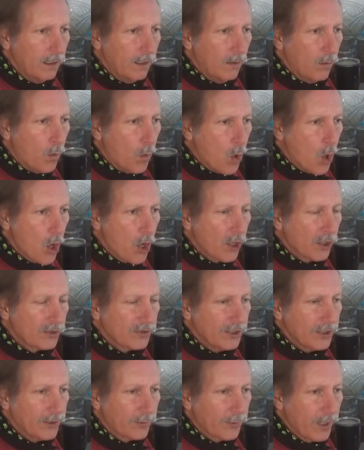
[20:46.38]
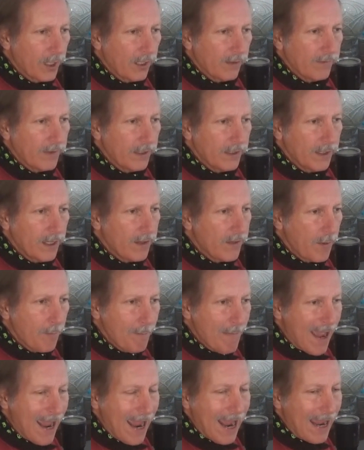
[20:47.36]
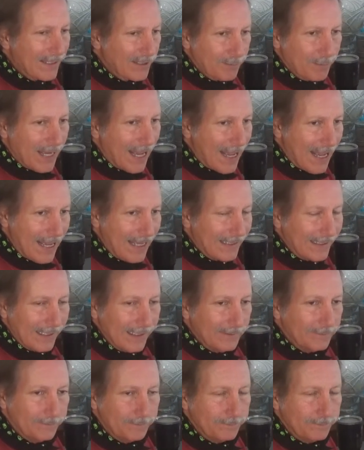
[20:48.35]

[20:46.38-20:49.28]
works irrelevant of the mass behind it.